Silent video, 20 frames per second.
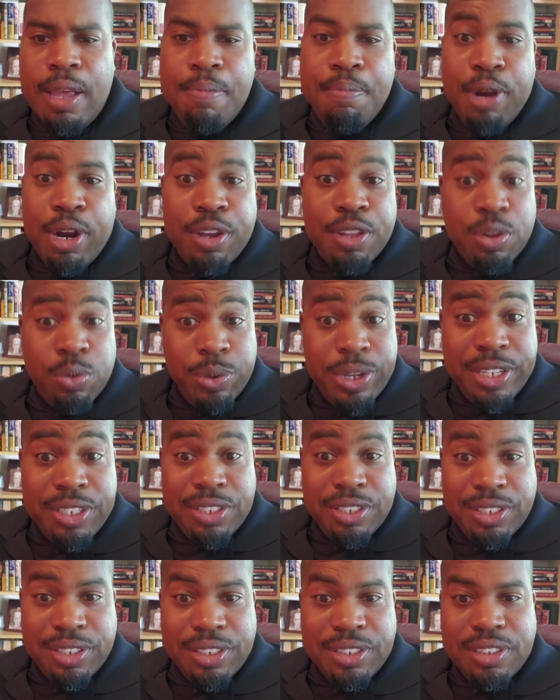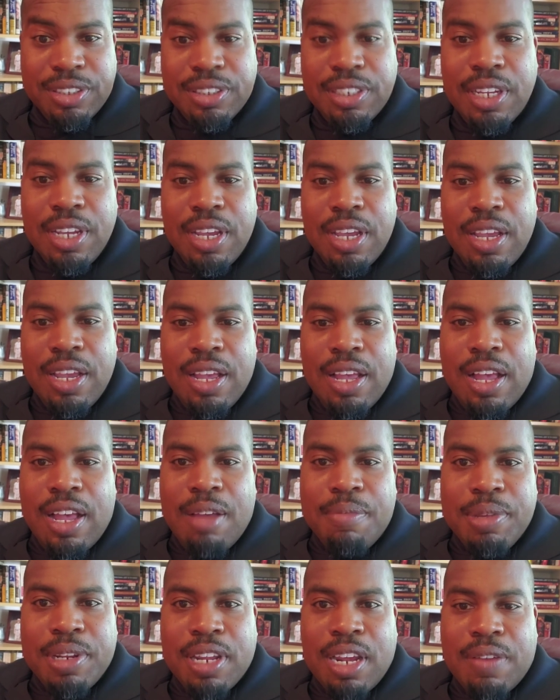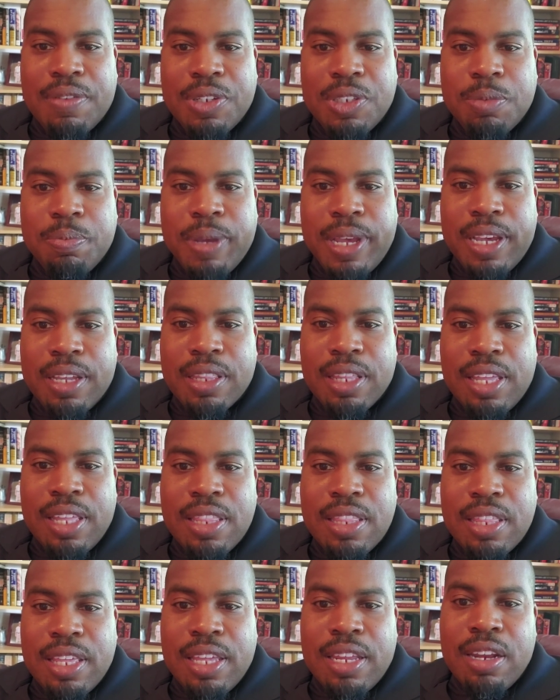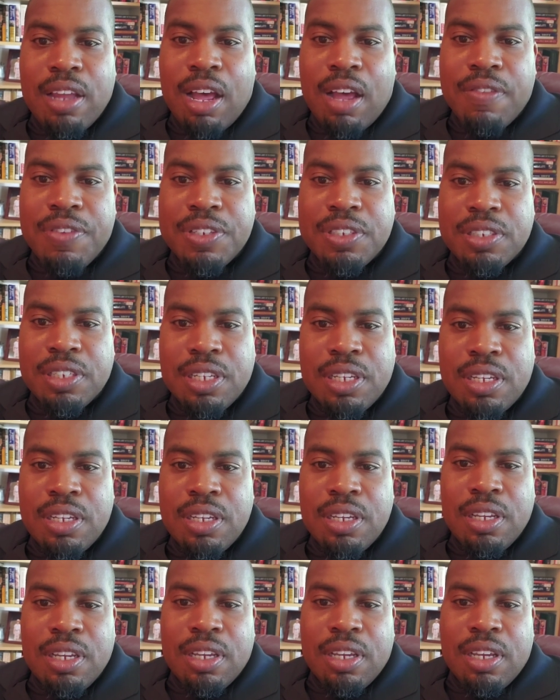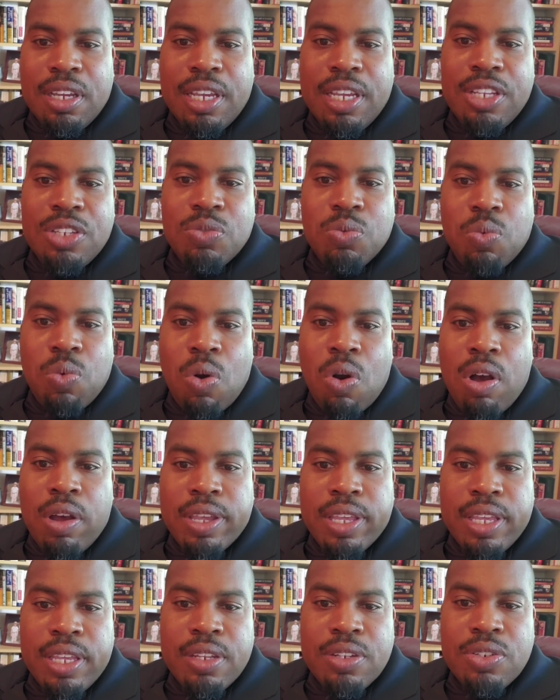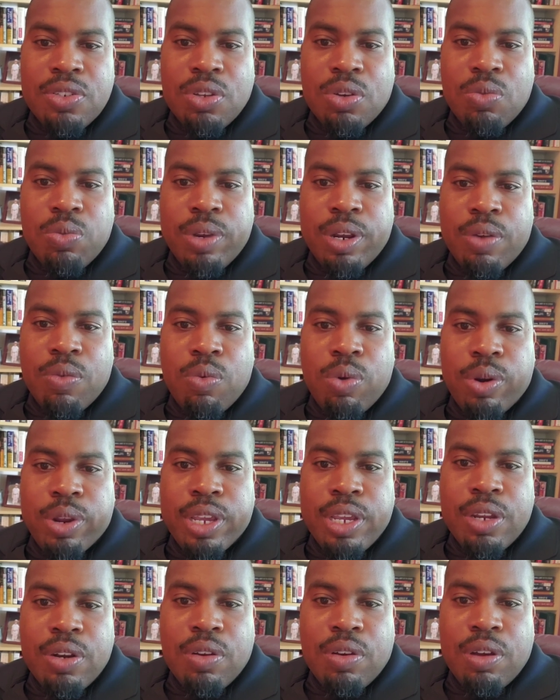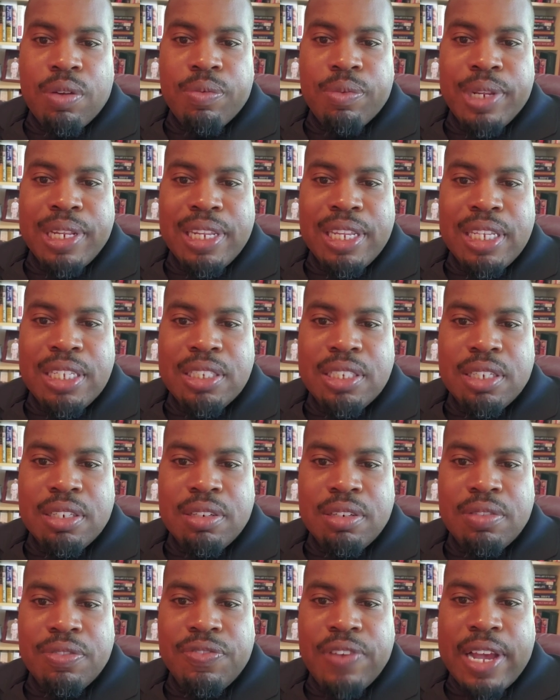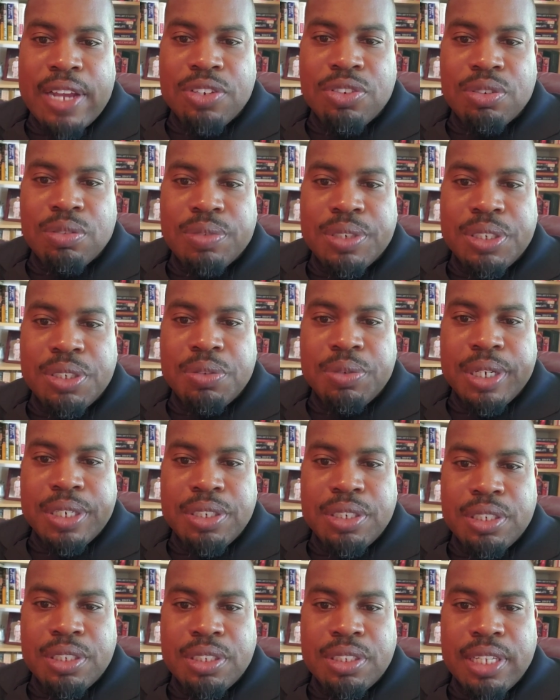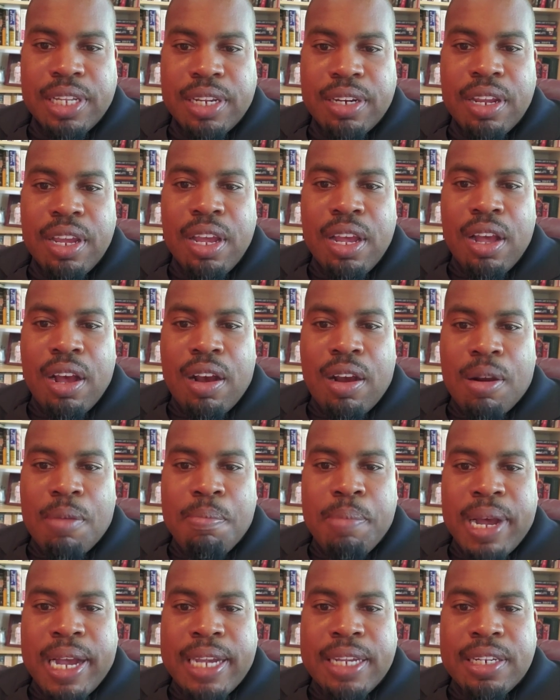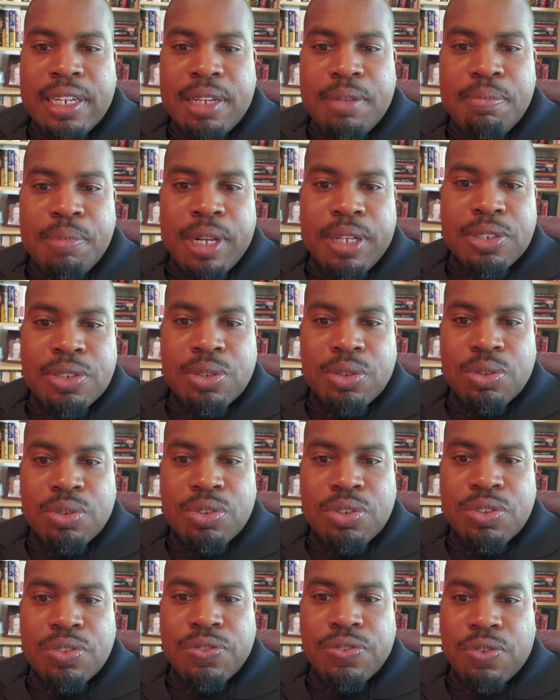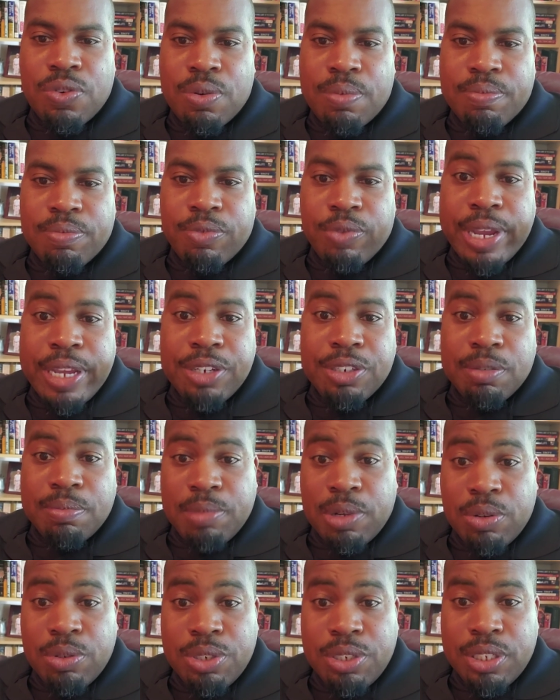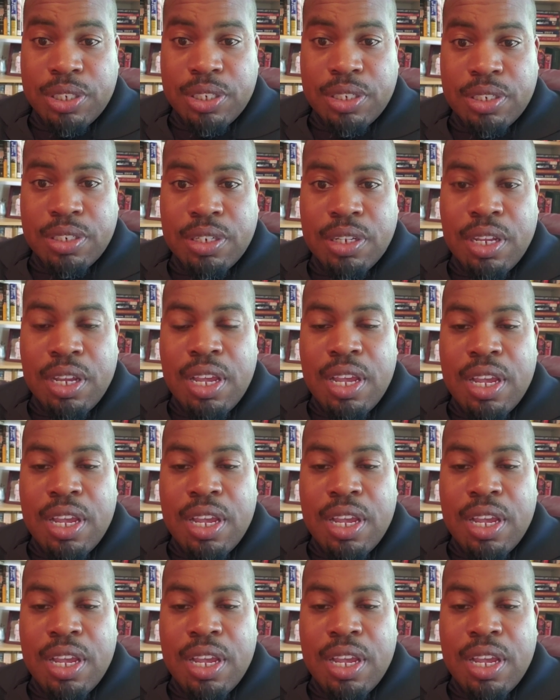per the research in that respect. And then obviously he's walking, so we're working on releasing fascial restrictions that are binding muscles from range of motion